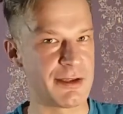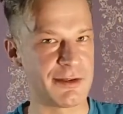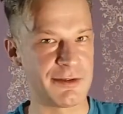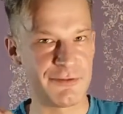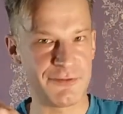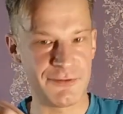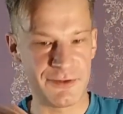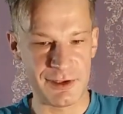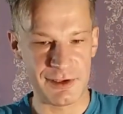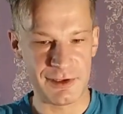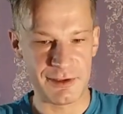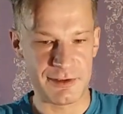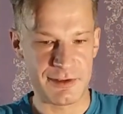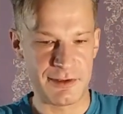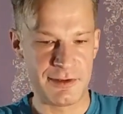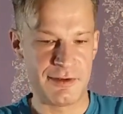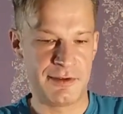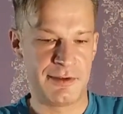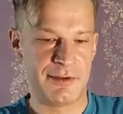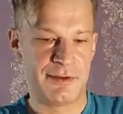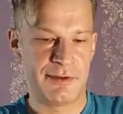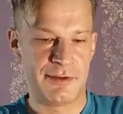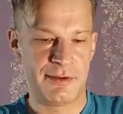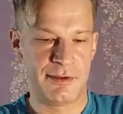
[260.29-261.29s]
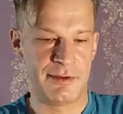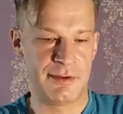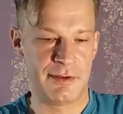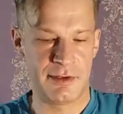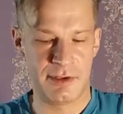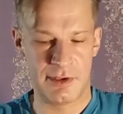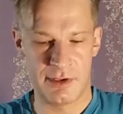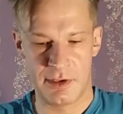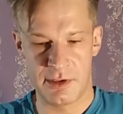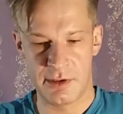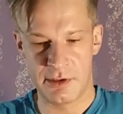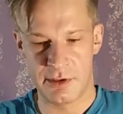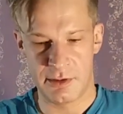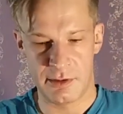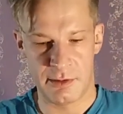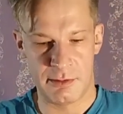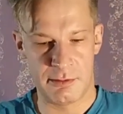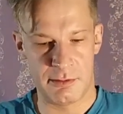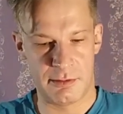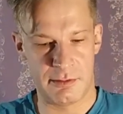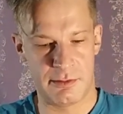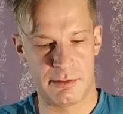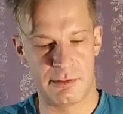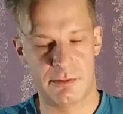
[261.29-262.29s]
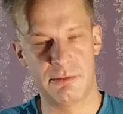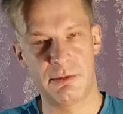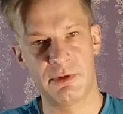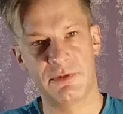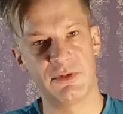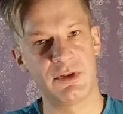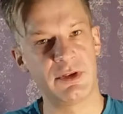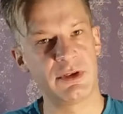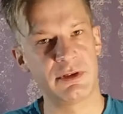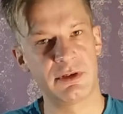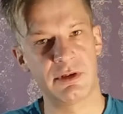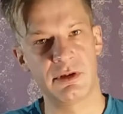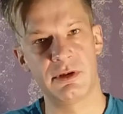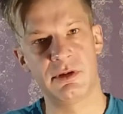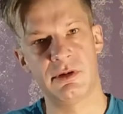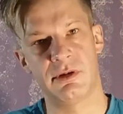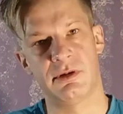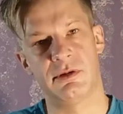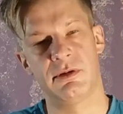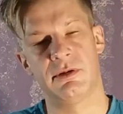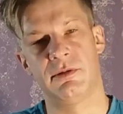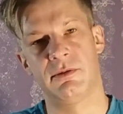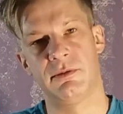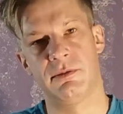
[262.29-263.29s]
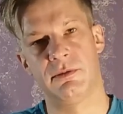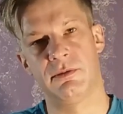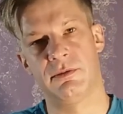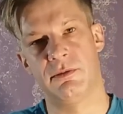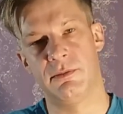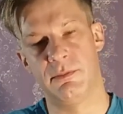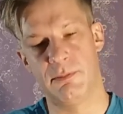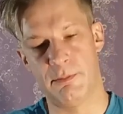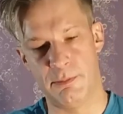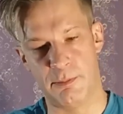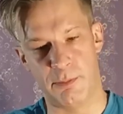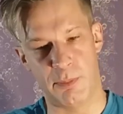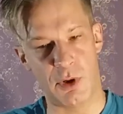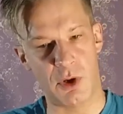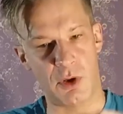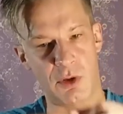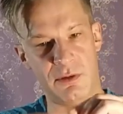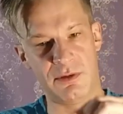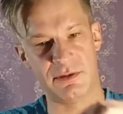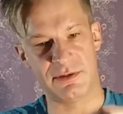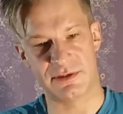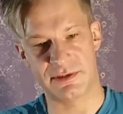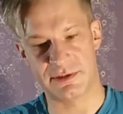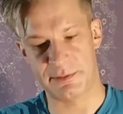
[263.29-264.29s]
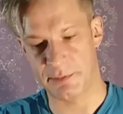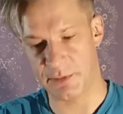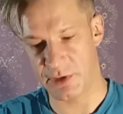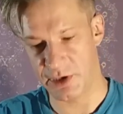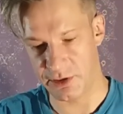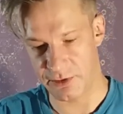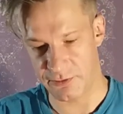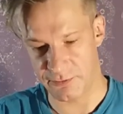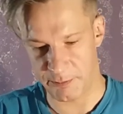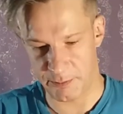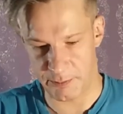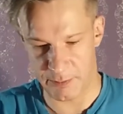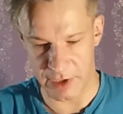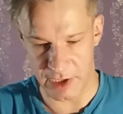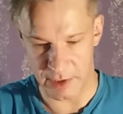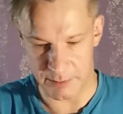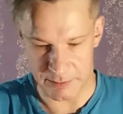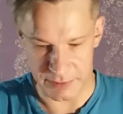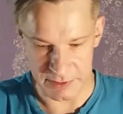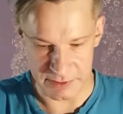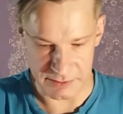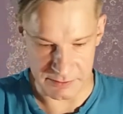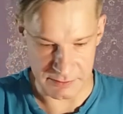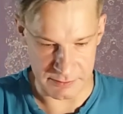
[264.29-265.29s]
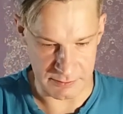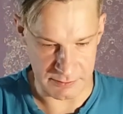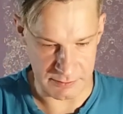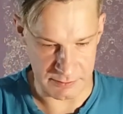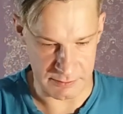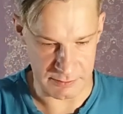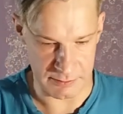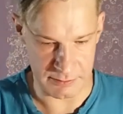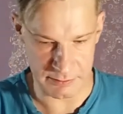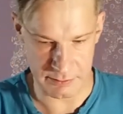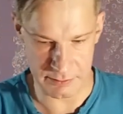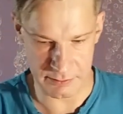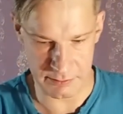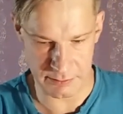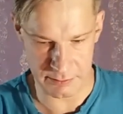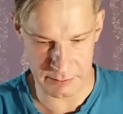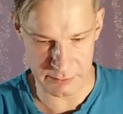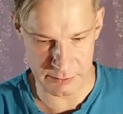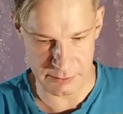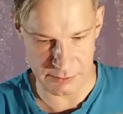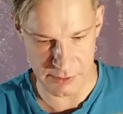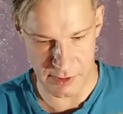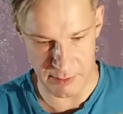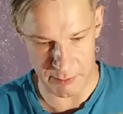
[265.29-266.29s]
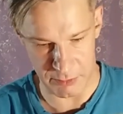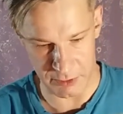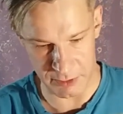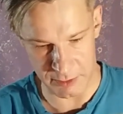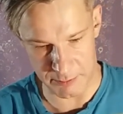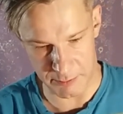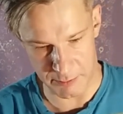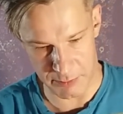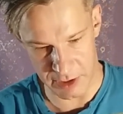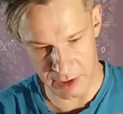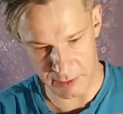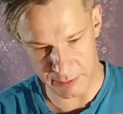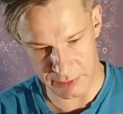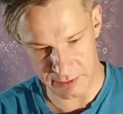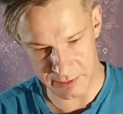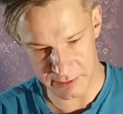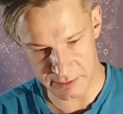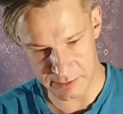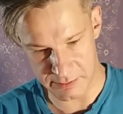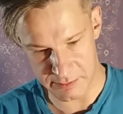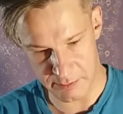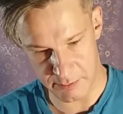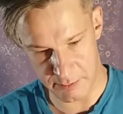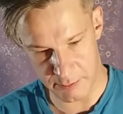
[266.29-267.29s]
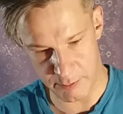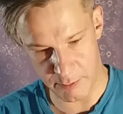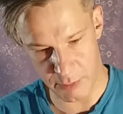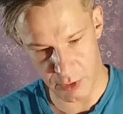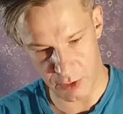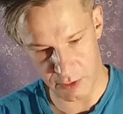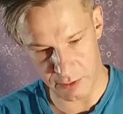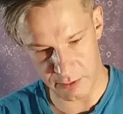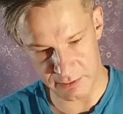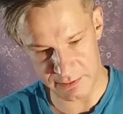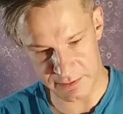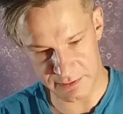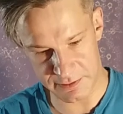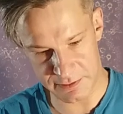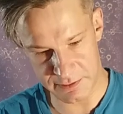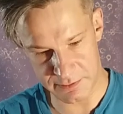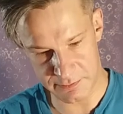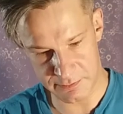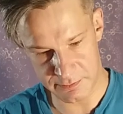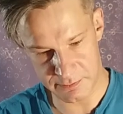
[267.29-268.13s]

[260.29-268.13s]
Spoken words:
fill it with little balls made of paper, crumbled paper balls.